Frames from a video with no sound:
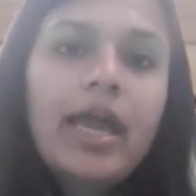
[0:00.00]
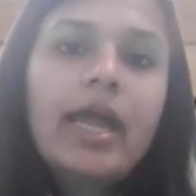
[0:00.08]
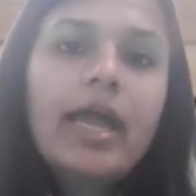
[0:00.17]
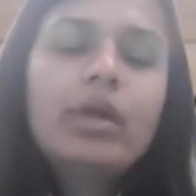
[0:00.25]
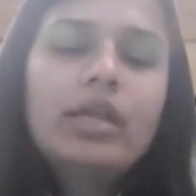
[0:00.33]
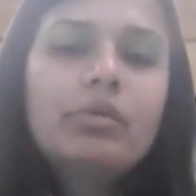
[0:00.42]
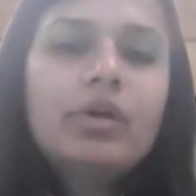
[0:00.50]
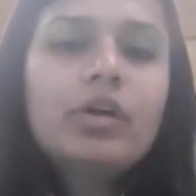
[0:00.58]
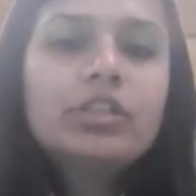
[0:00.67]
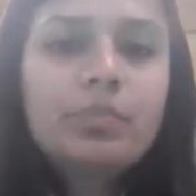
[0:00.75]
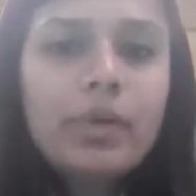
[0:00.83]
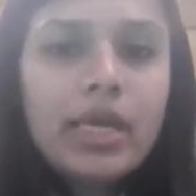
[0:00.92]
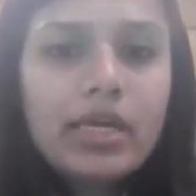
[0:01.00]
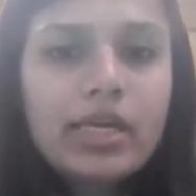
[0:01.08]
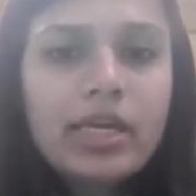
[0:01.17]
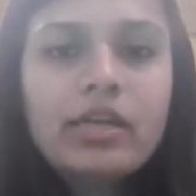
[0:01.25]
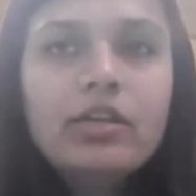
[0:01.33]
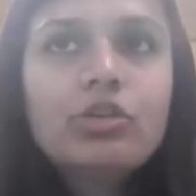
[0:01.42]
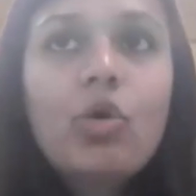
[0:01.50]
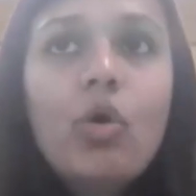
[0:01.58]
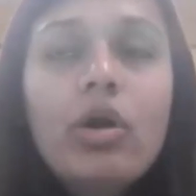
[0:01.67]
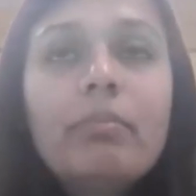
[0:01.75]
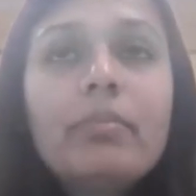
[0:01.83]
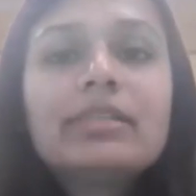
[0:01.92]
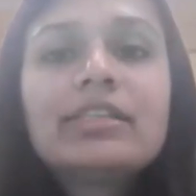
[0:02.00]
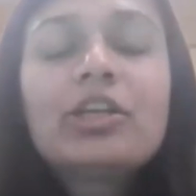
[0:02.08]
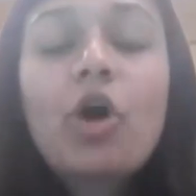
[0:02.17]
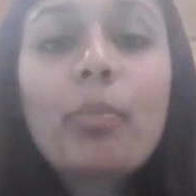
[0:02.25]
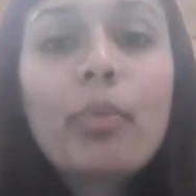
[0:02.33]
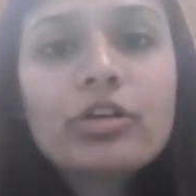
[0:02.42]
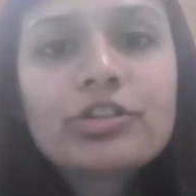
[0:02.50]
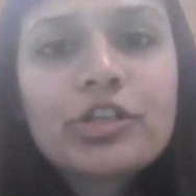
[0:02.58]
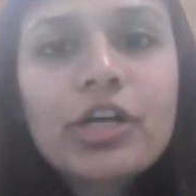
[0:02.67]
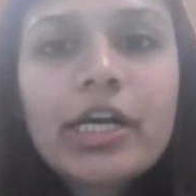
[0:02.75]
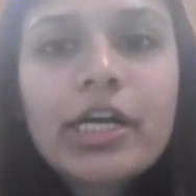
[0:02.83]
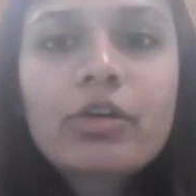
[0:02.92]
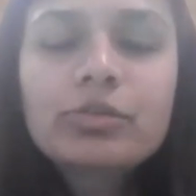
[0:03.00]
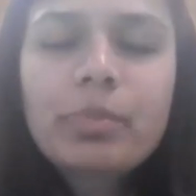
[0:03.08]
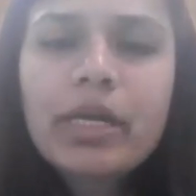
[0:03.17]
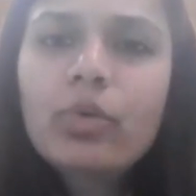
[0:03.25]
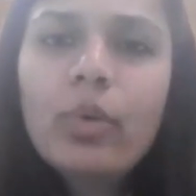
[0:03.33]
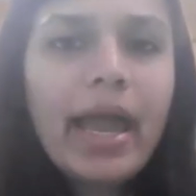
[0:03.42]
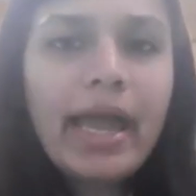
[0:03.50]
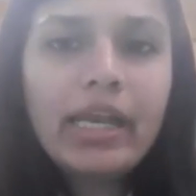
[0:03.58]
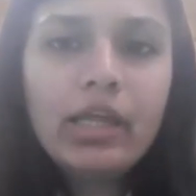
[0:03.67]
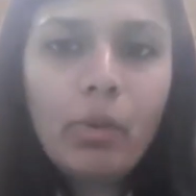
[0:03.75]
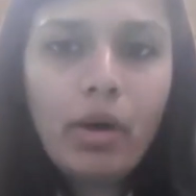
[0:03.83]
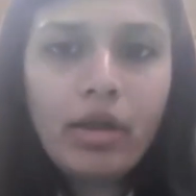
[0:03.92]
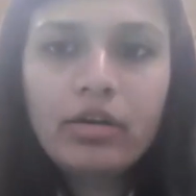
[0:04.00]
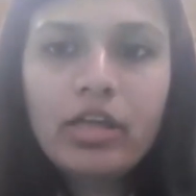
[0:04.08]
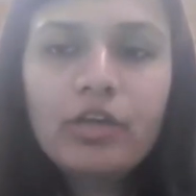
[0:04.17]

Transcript: And whenever you're speaking, don't miss an opportunity to speak to anyone.